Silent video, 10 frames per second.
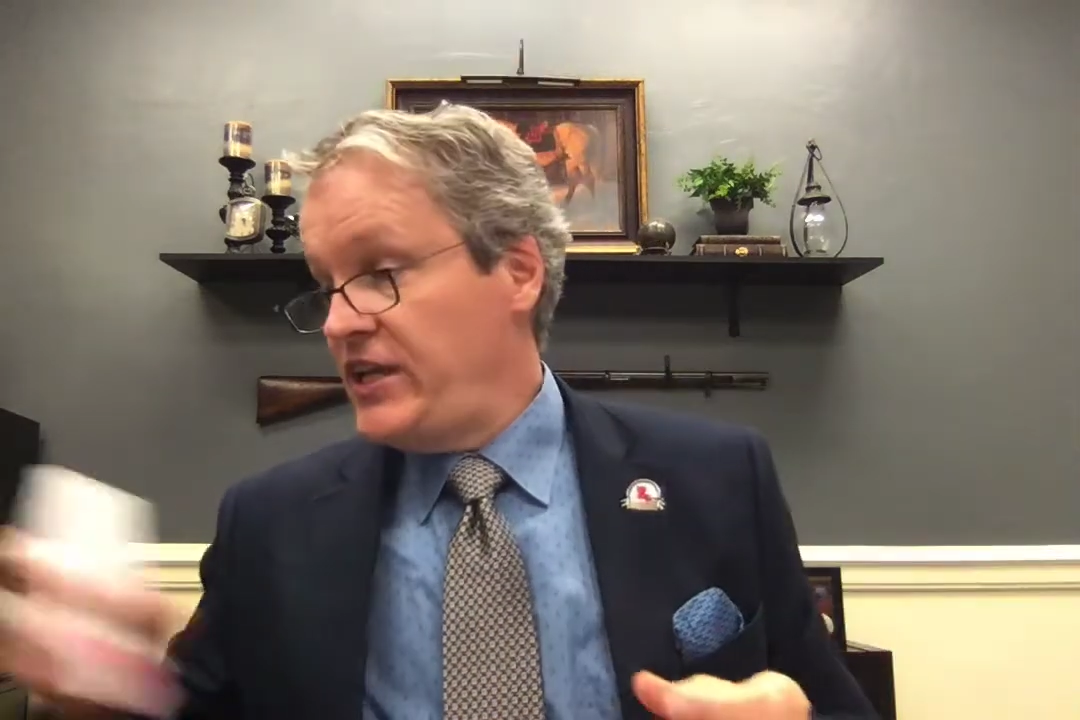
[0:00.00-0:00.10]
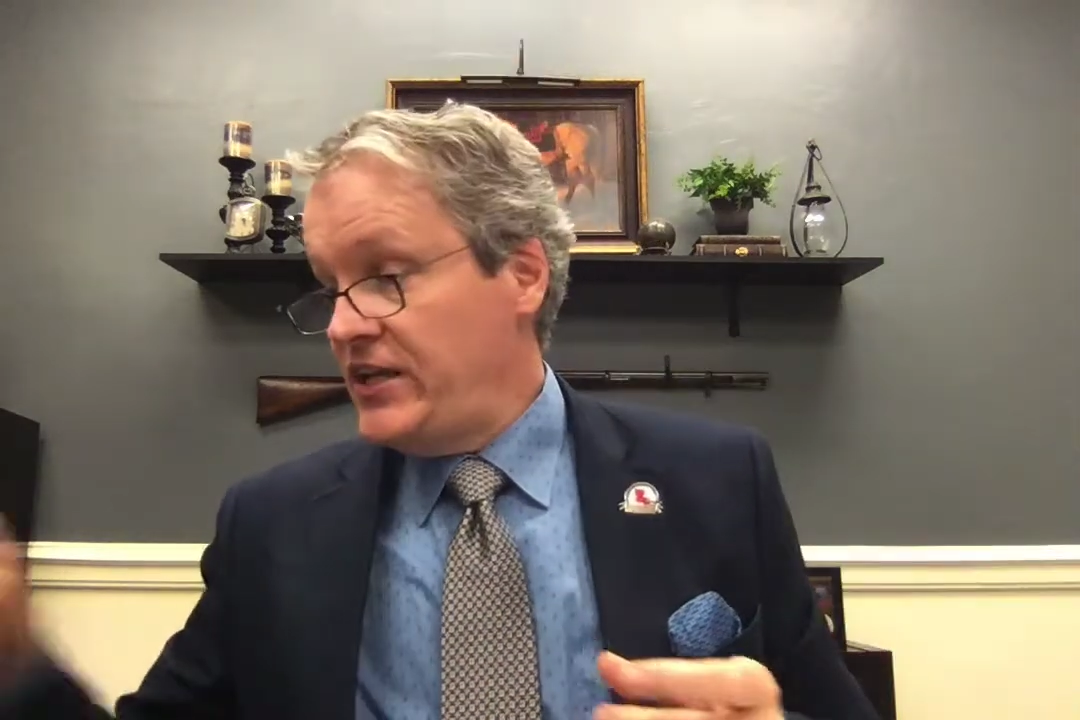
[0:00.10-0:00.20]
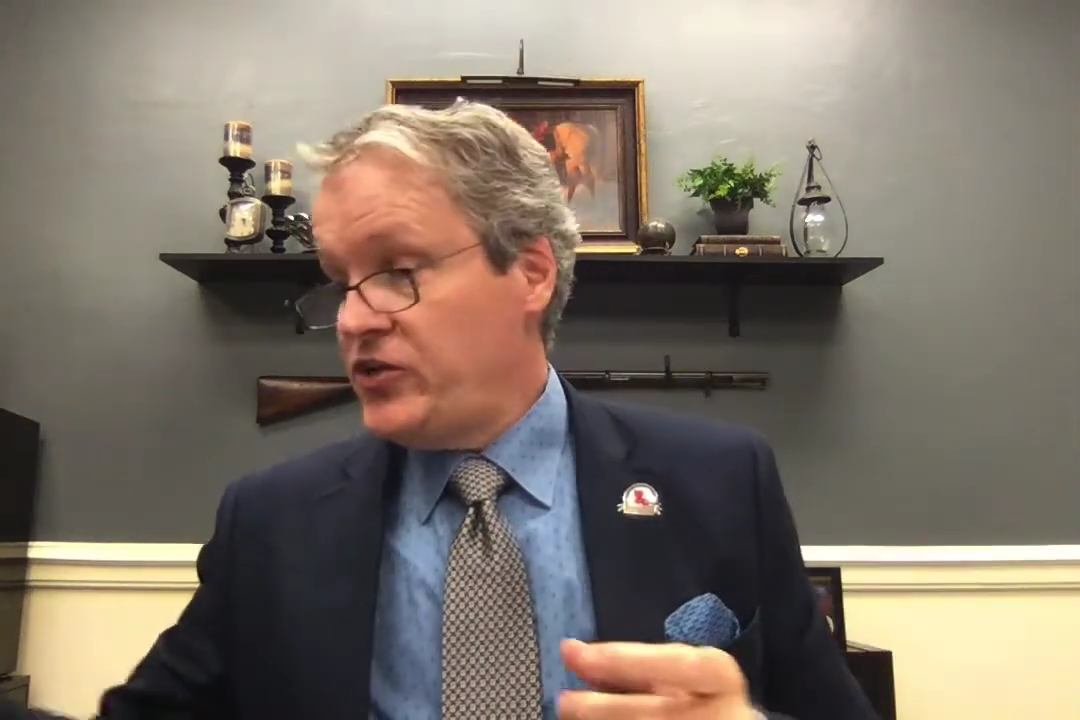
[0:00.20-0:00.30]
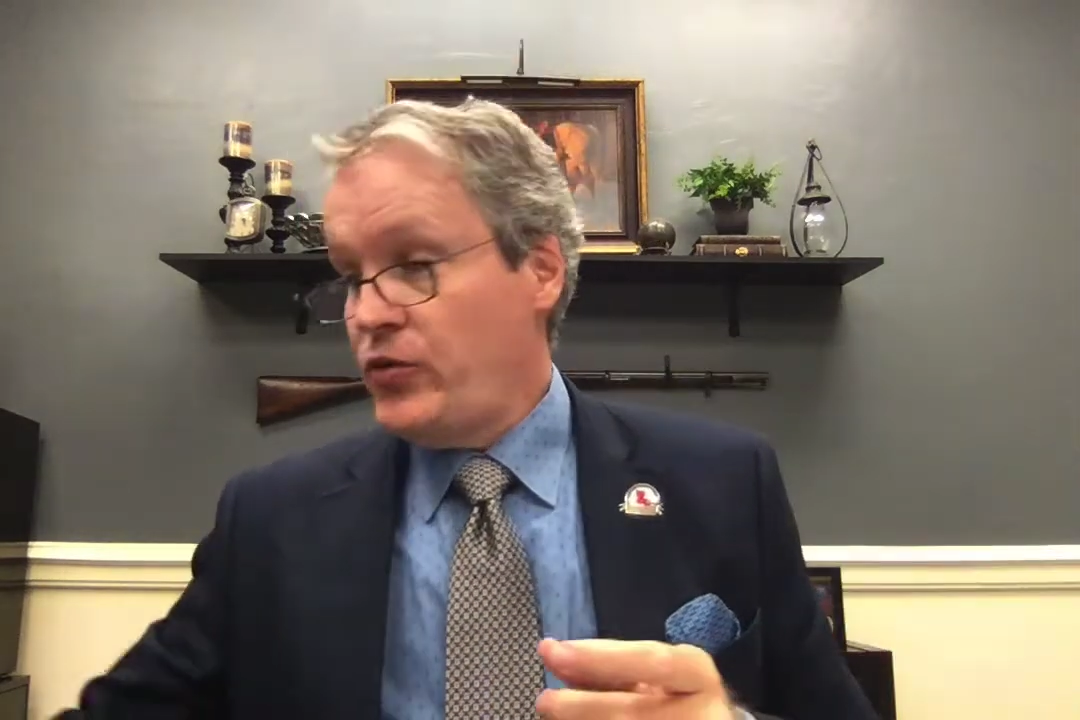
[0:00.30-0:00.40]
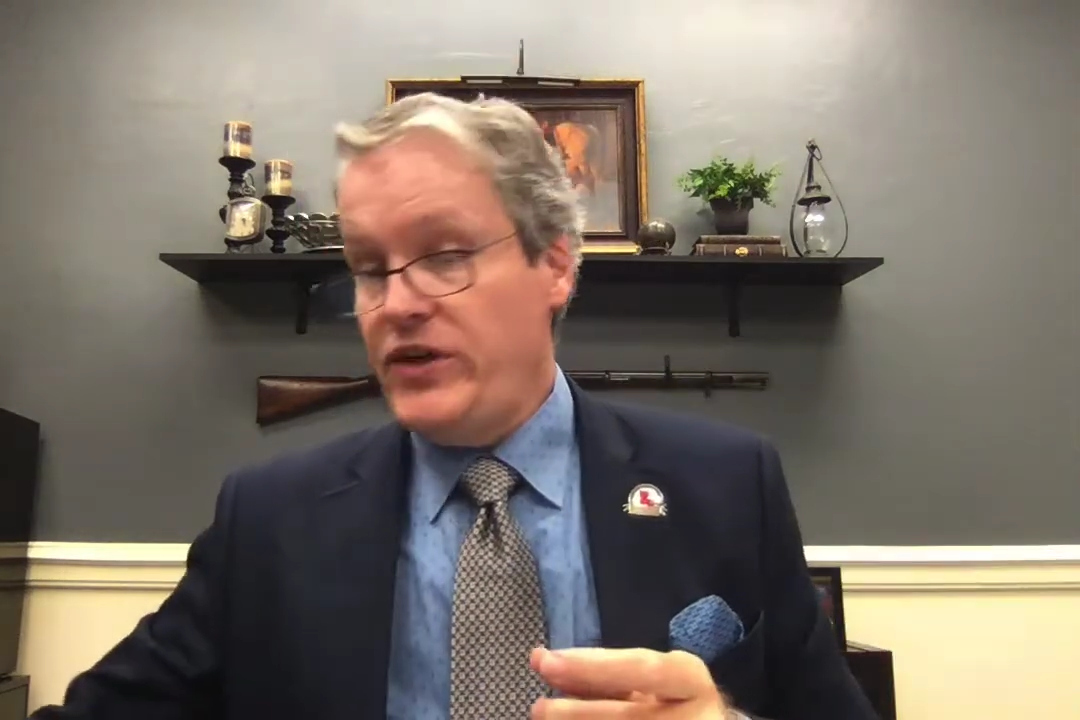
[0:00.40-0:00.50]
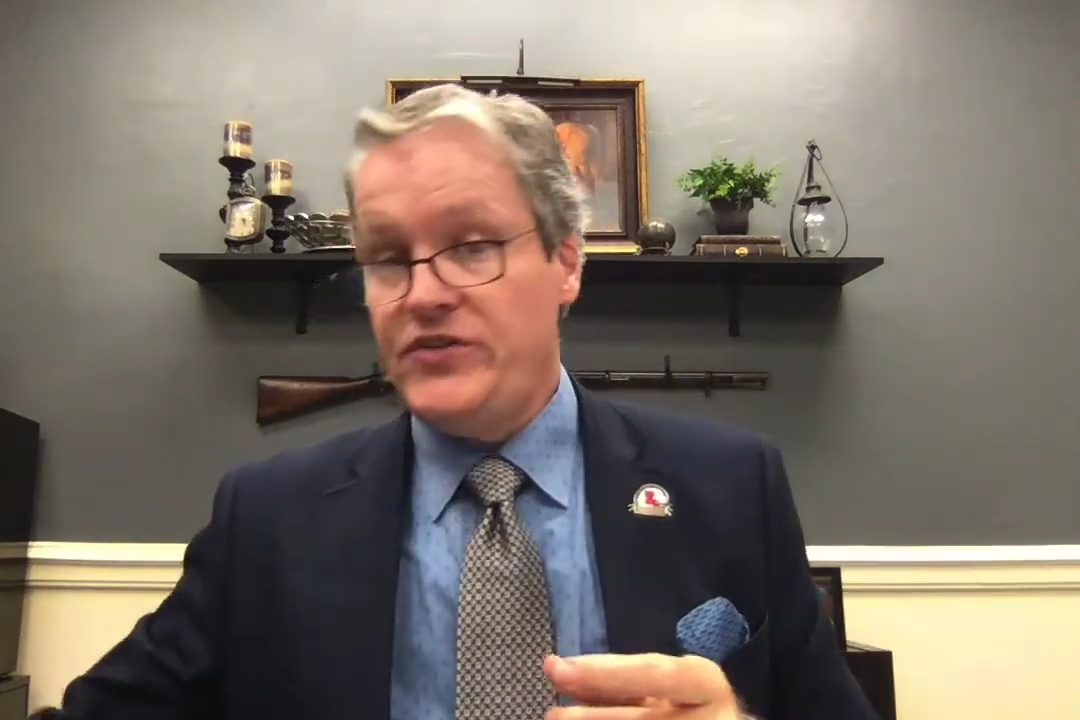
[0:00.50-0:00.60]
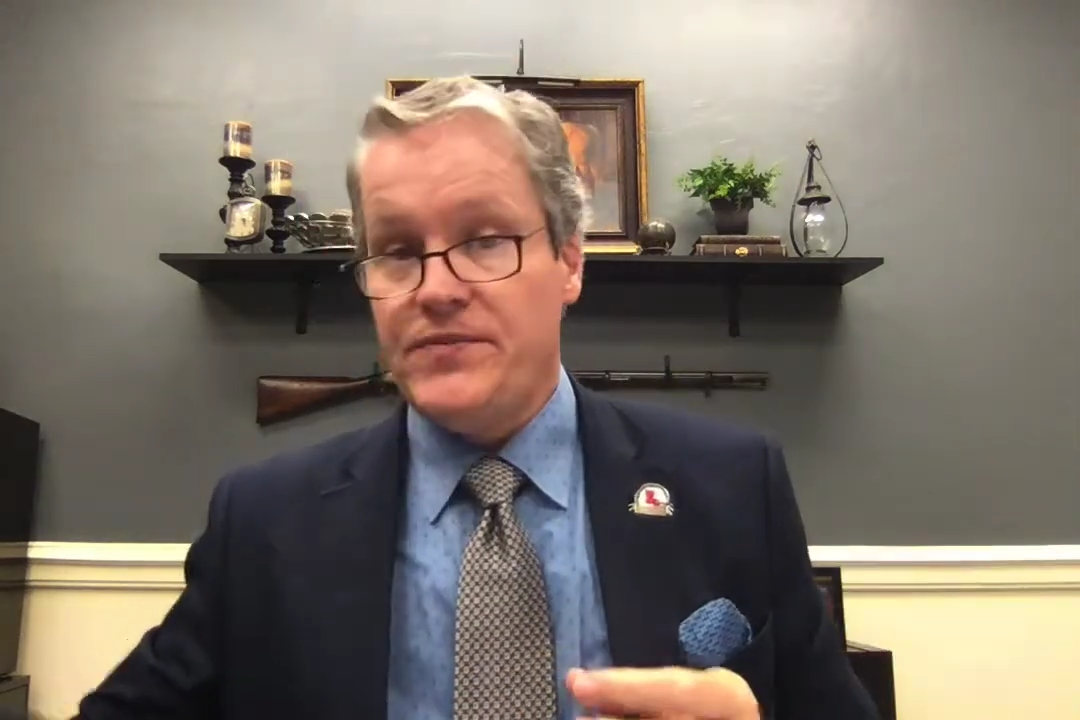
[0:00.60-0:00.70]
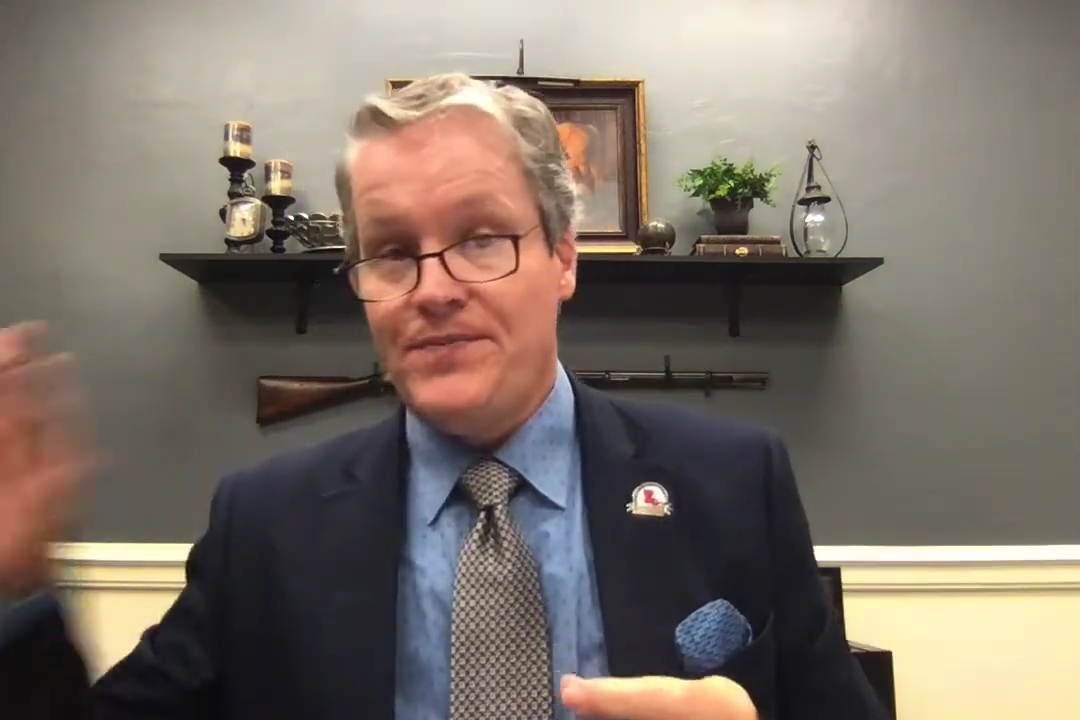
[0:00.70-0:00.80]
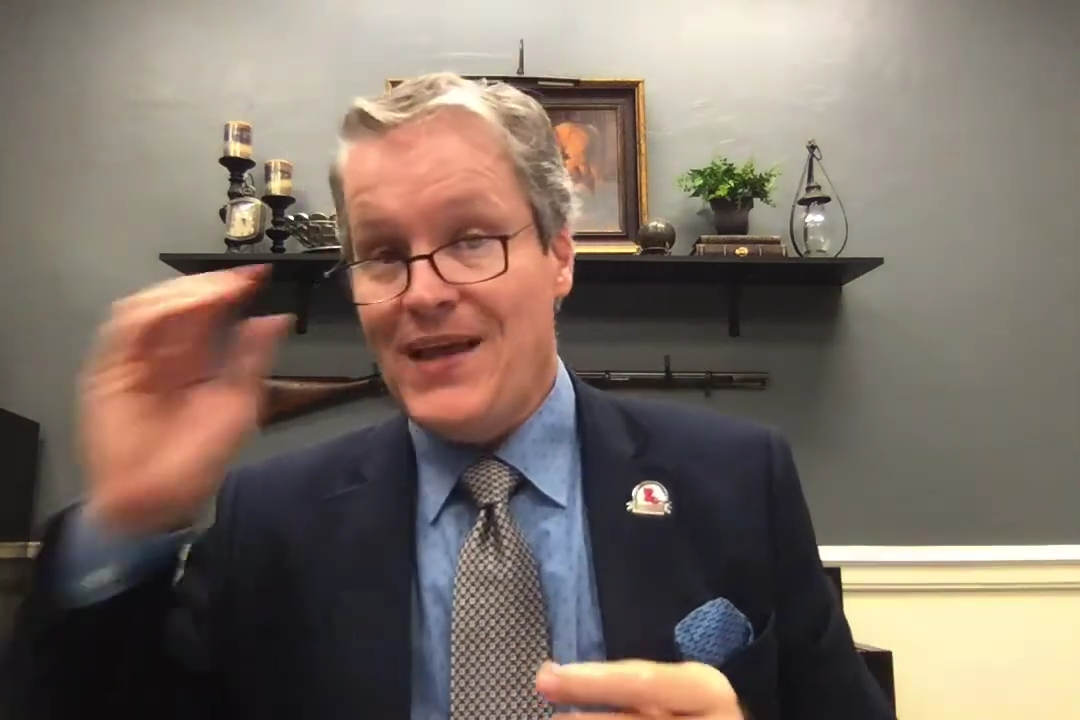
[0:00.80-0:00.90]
increase,